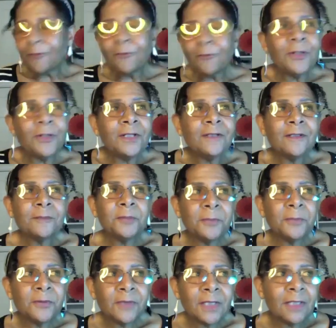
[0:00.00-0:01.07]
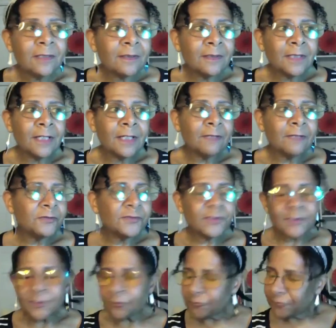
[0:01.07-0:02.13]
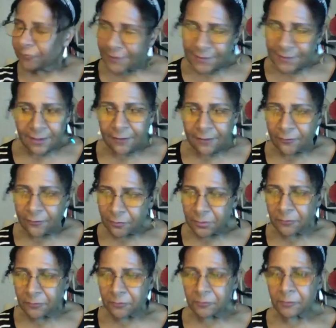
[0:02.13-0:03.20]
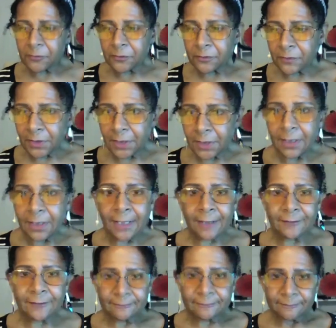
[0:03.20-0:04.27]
One of the people that was just so fascinating to me when we were looking at